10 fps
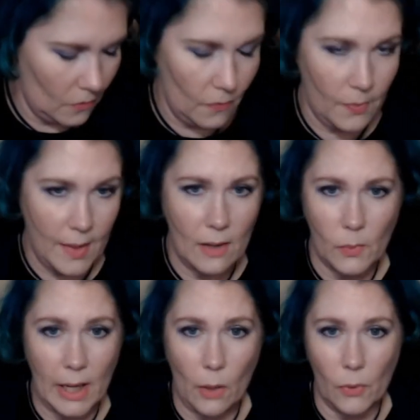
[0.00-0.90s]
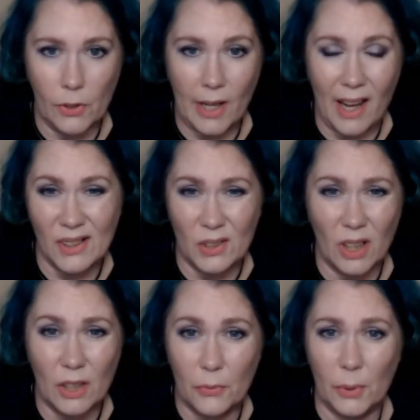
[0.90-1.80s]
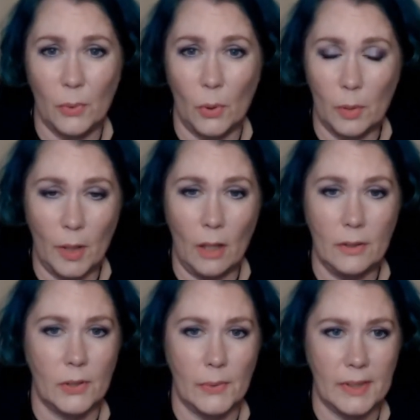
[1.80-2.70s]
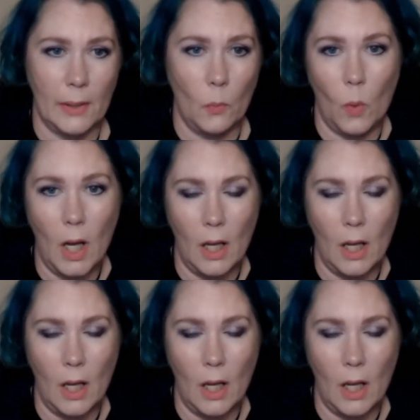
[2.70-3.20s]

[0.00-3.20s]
then when I ordered, I also got a free rollerball. So I was like, what?